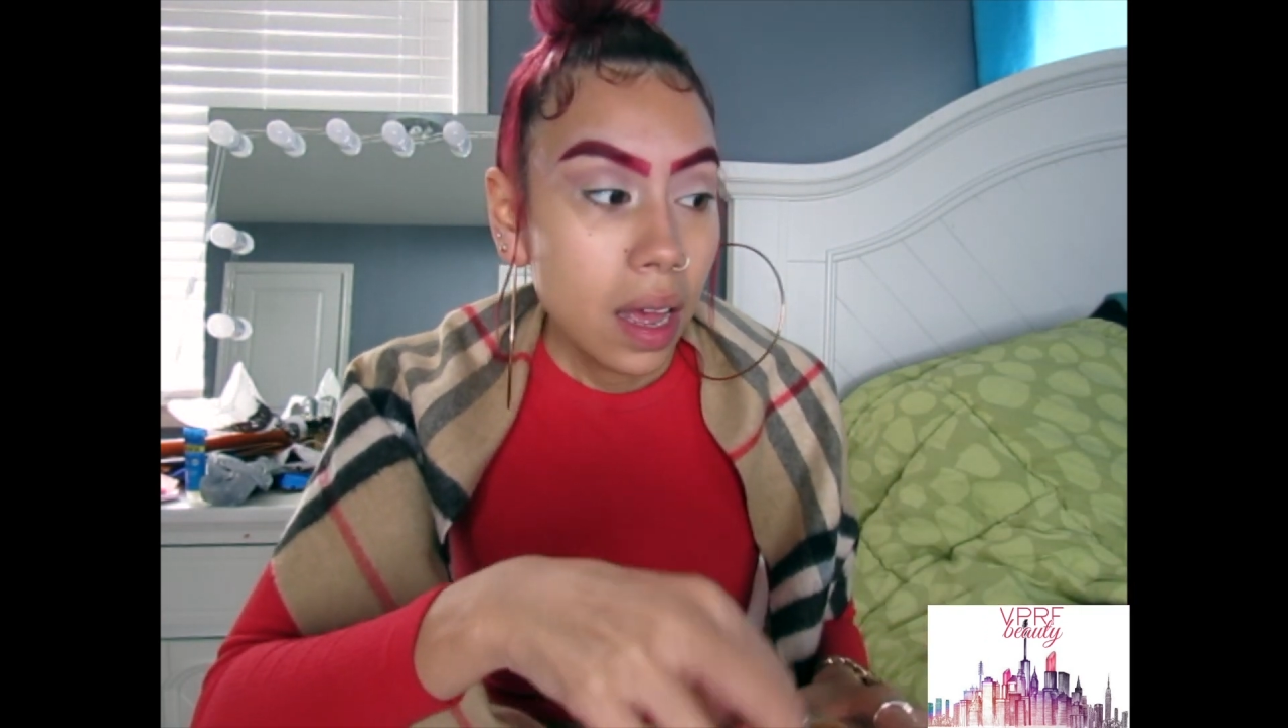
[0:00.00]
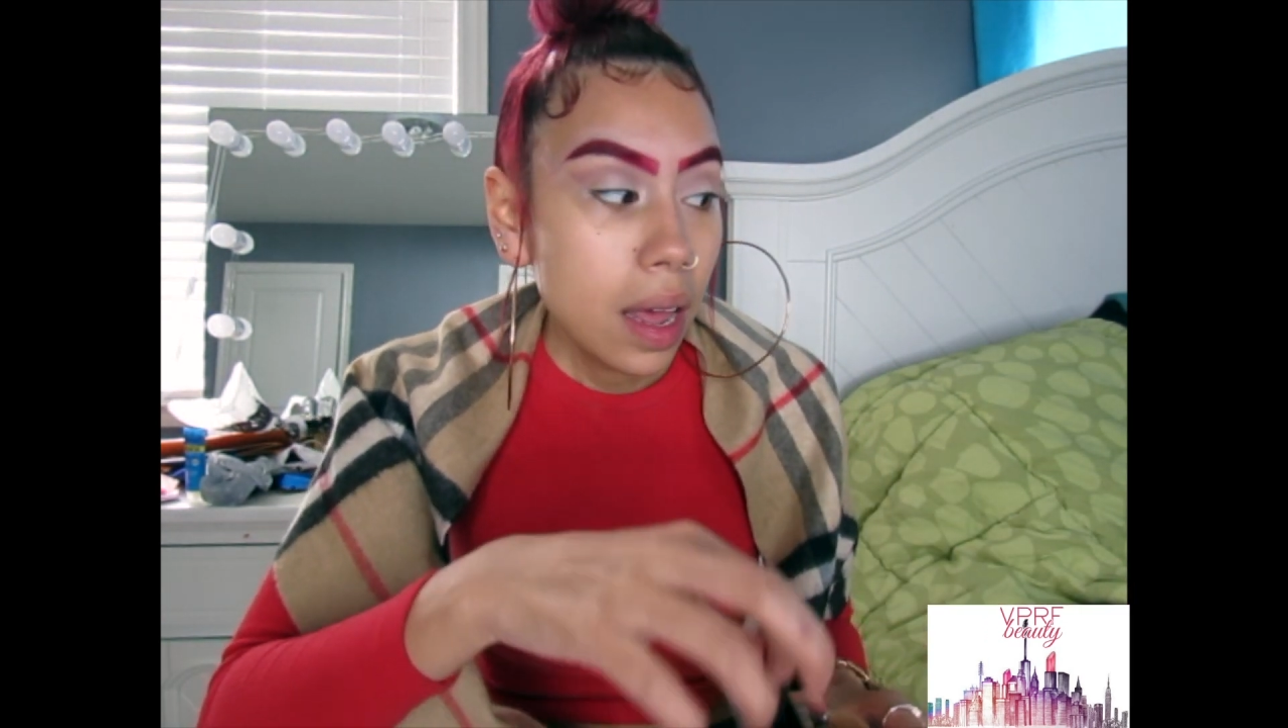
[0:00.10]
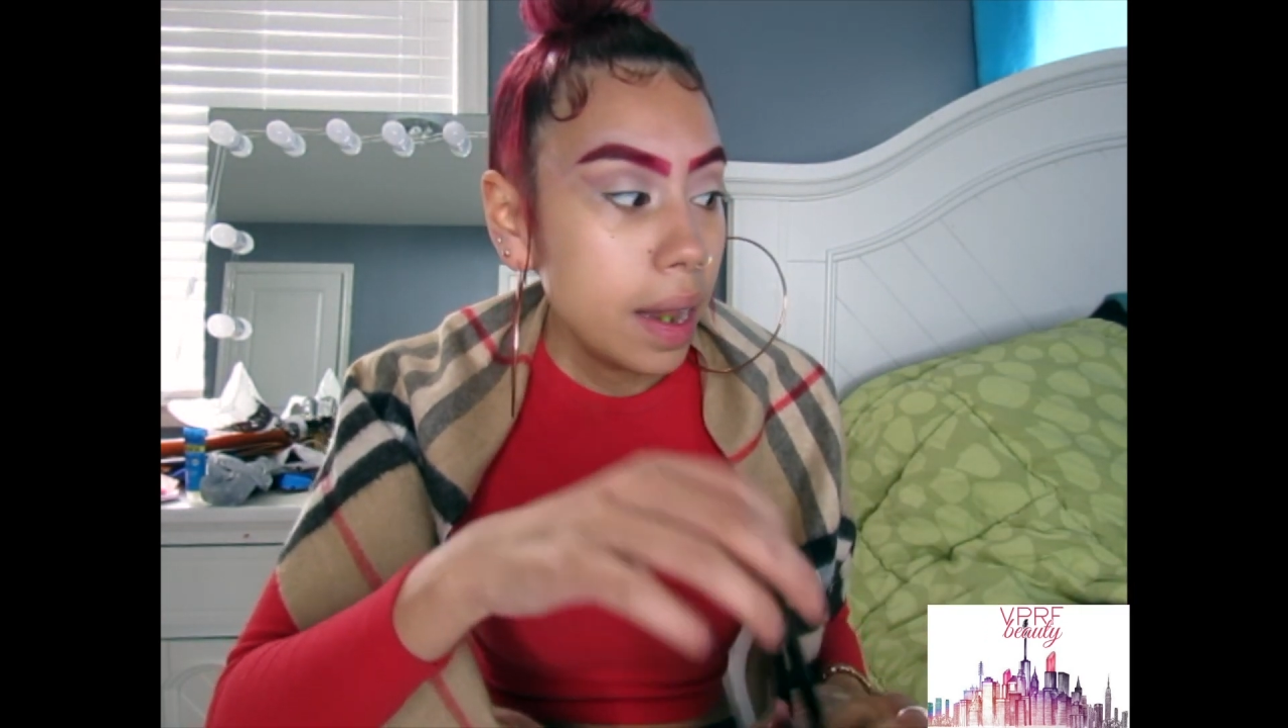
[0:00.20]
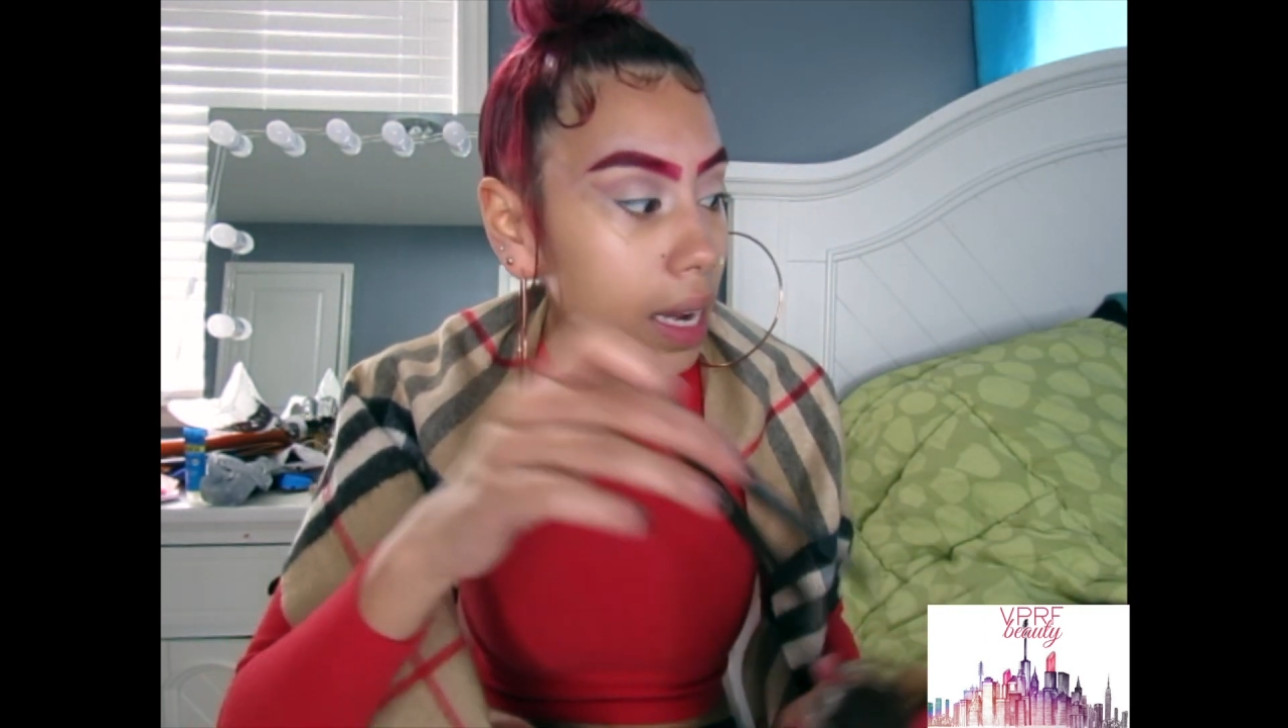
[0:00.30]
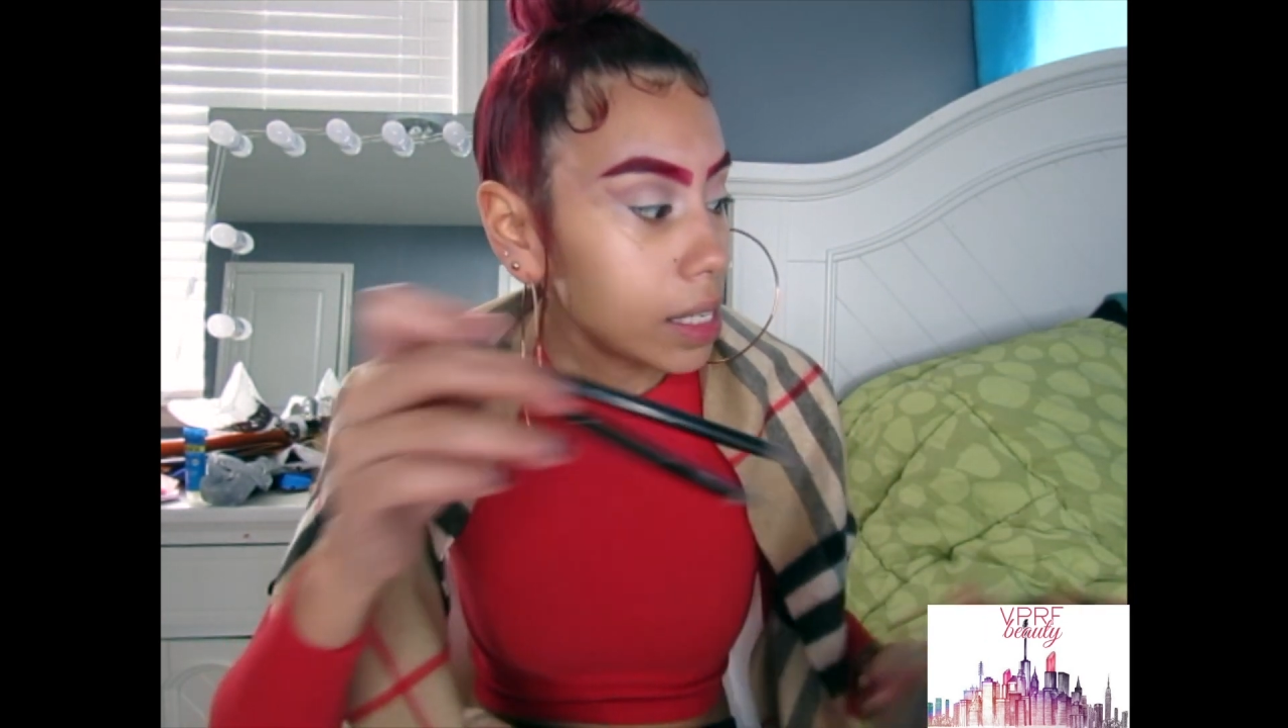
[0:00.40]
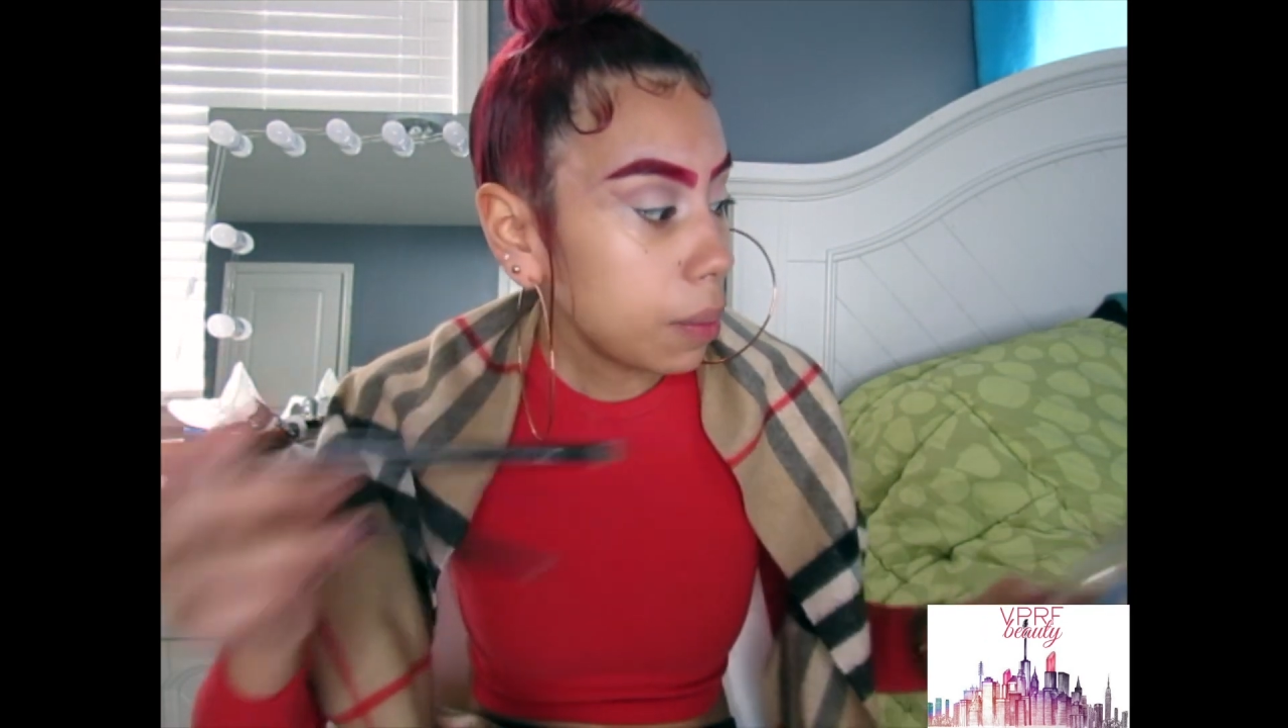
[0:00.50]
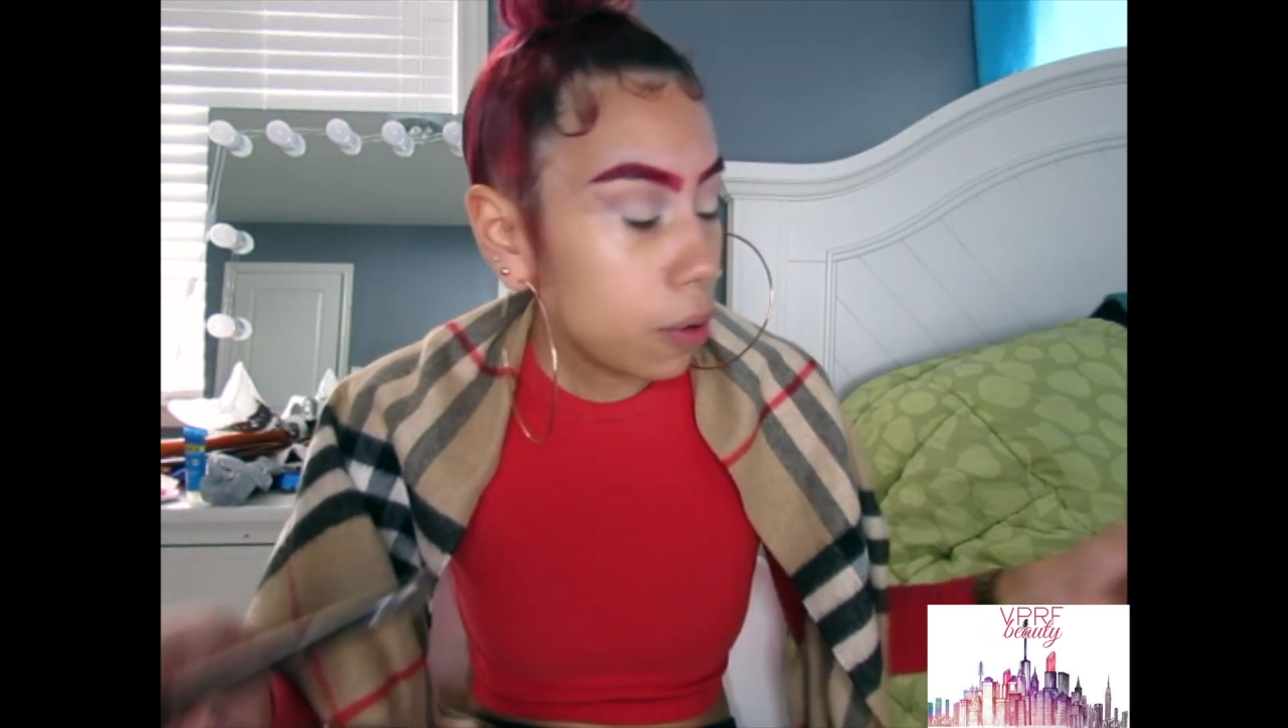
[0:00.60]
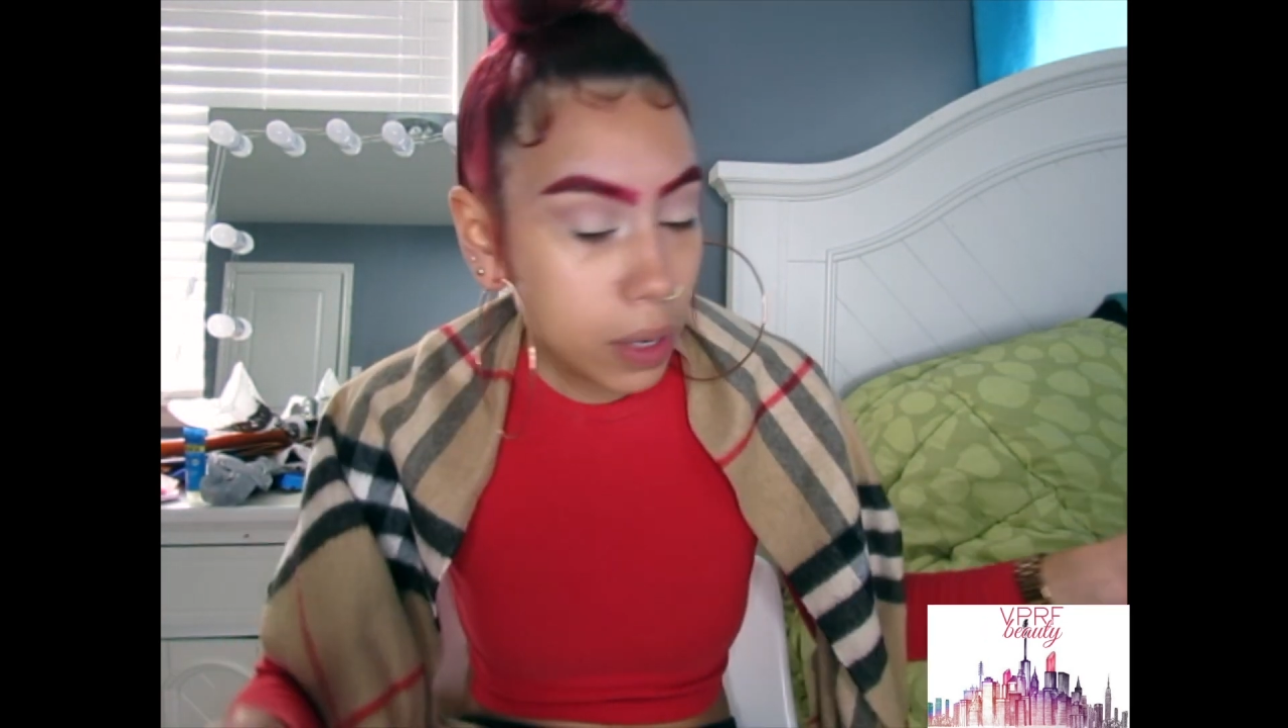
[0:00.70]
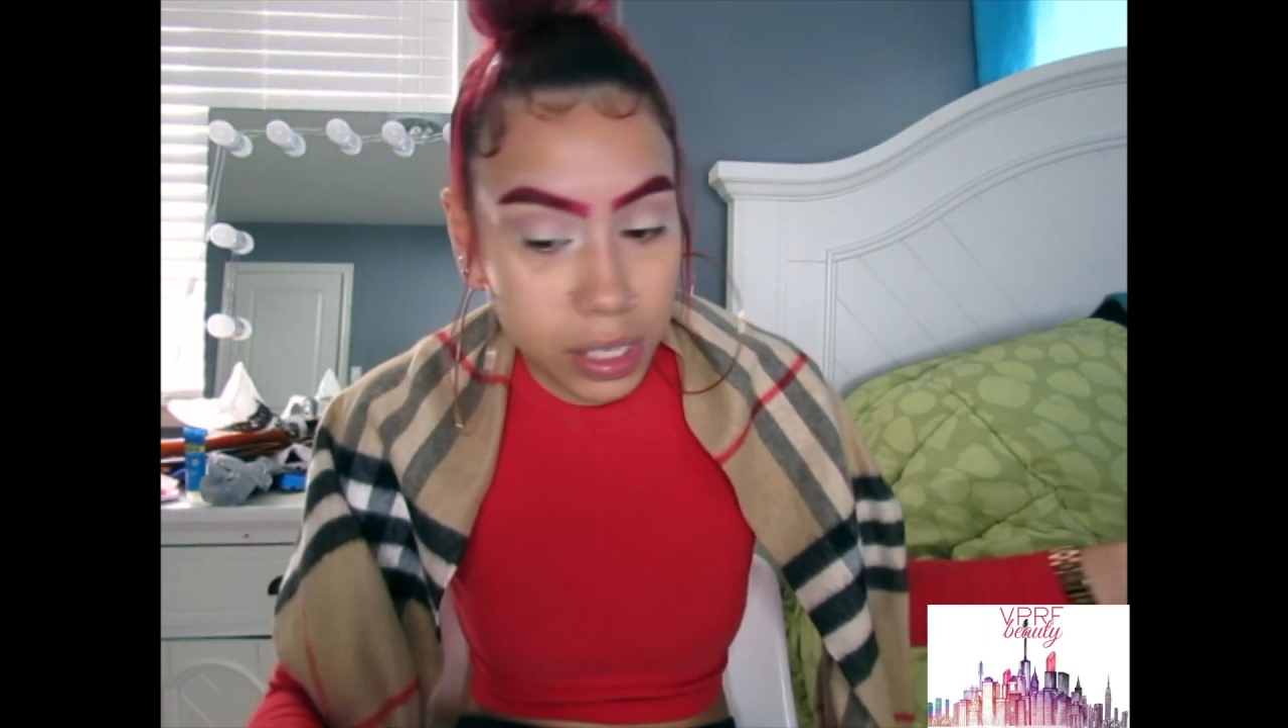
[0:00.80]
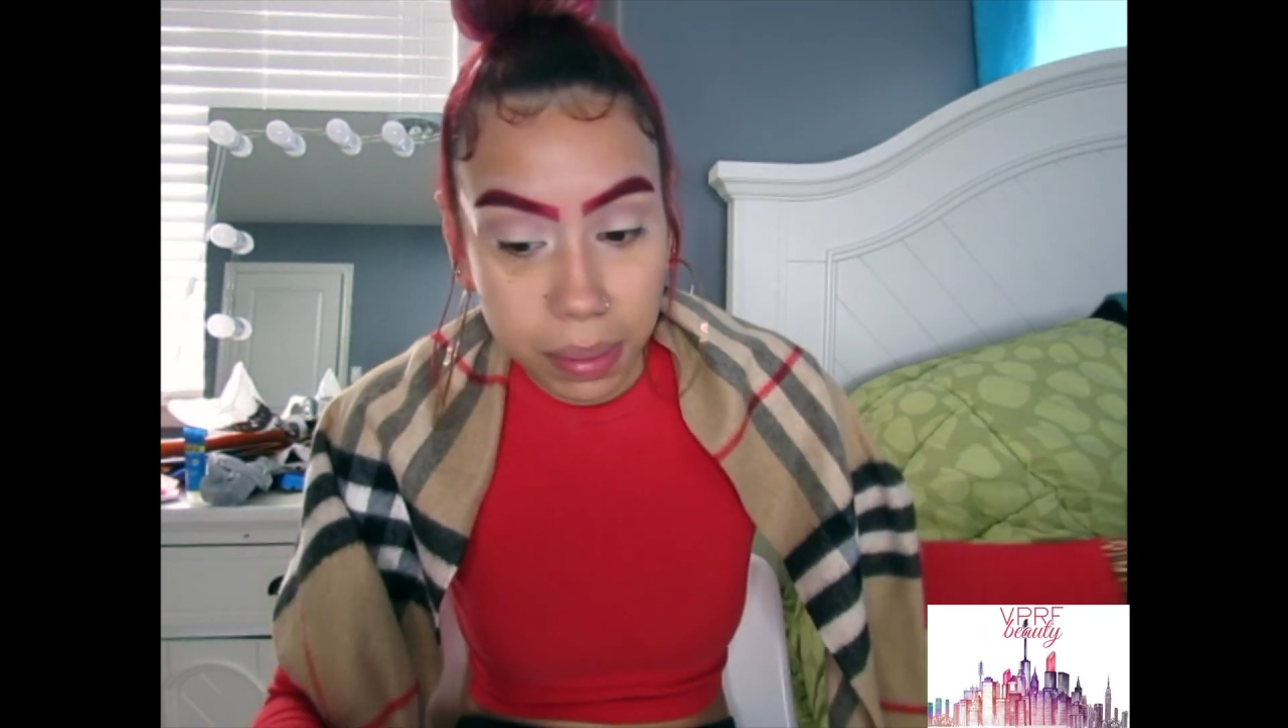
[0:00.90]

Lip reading: Next, I'm going to